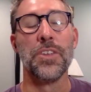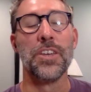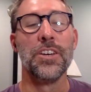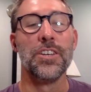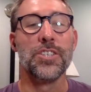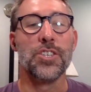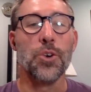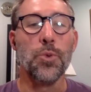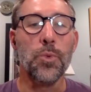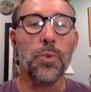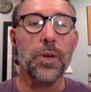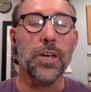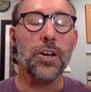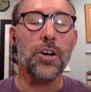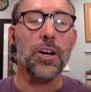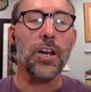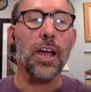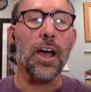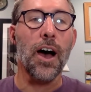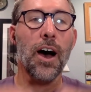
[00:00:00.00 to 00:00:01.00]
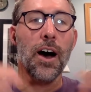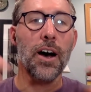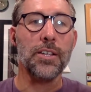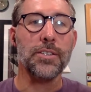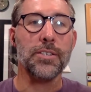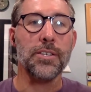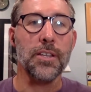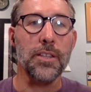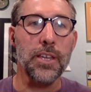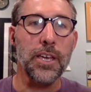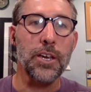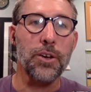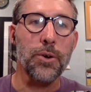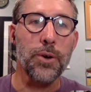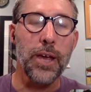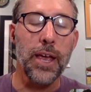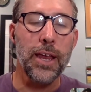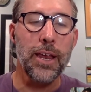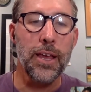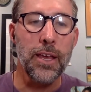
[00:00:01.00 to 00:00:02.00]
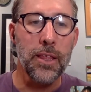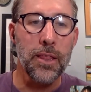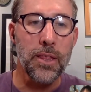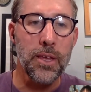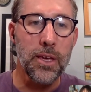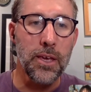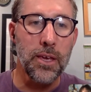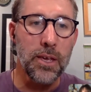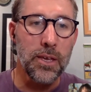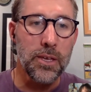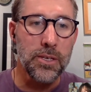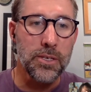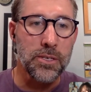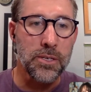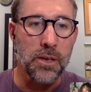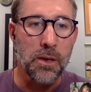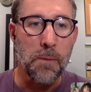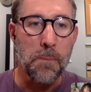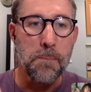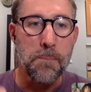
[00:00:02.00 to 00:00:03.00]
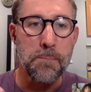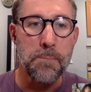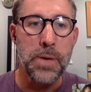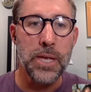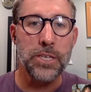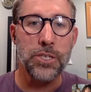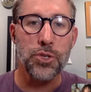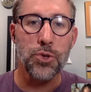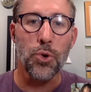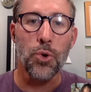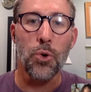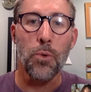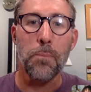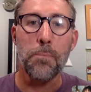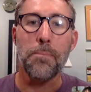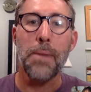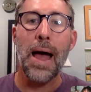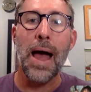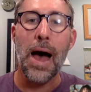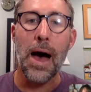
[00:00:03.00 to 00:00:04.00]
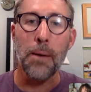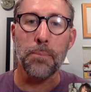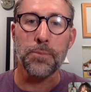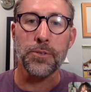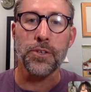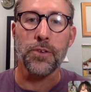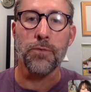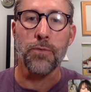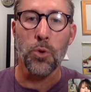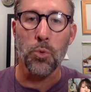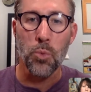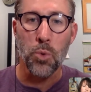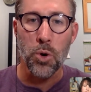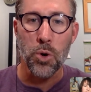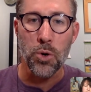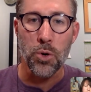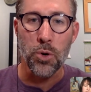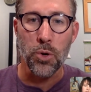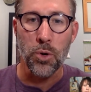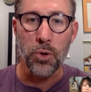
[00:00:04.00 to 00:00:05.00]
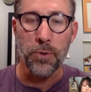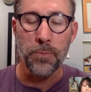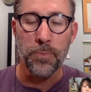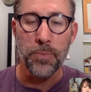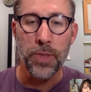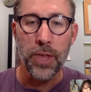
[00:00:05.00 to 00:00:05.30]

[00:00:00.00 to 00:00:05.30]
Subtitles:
So we are constantly creating these mental maps of the world,